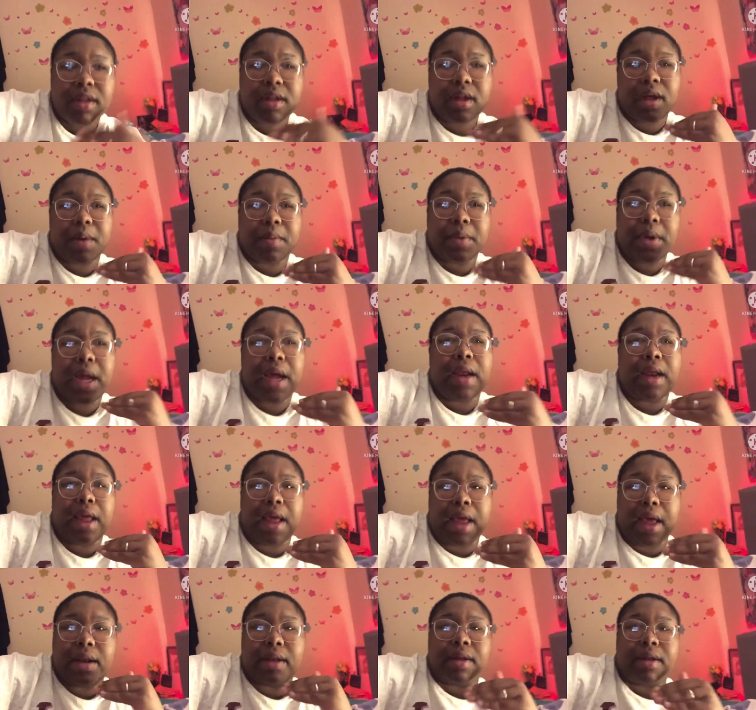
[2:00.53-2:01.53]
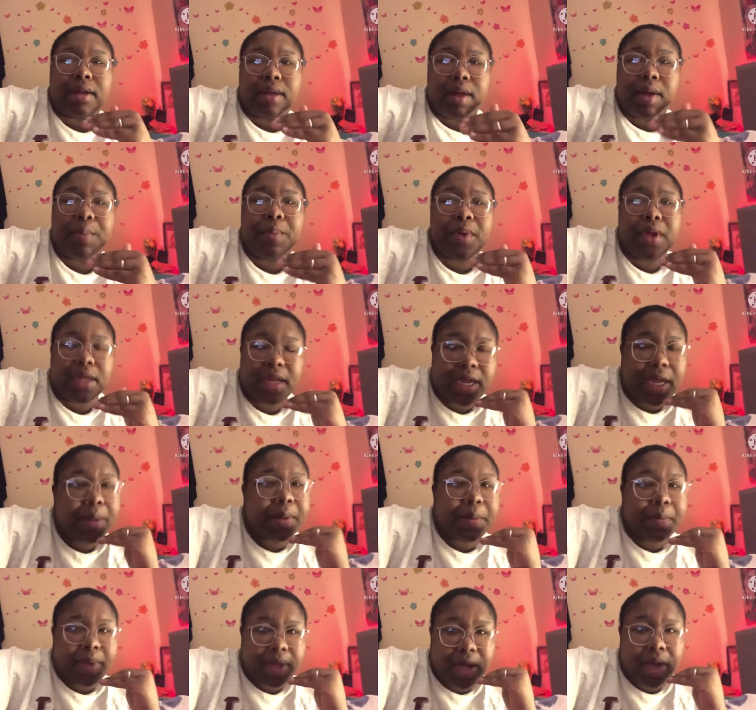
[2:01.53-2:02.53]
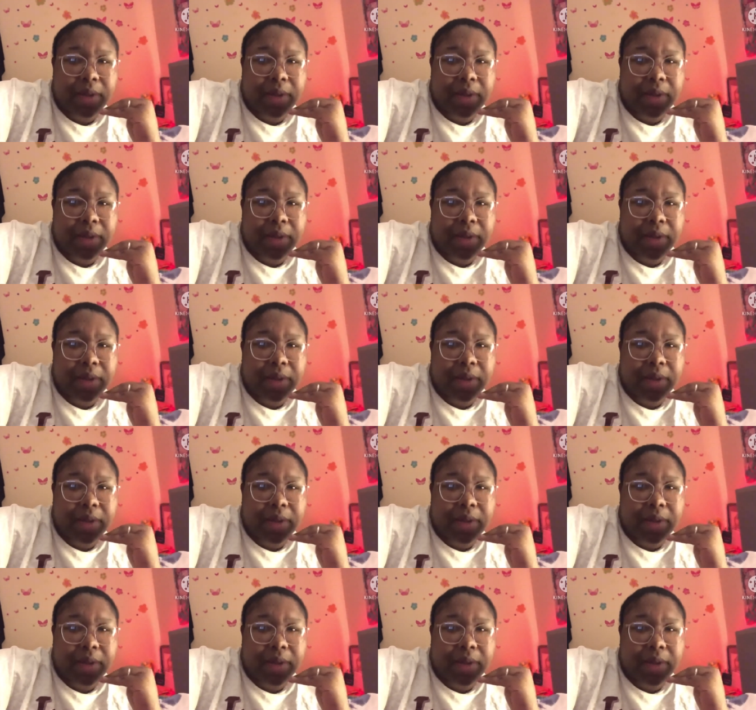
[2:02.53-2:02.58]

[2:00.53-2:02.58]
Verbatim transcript: I'm kind of at a, a peak of my makeup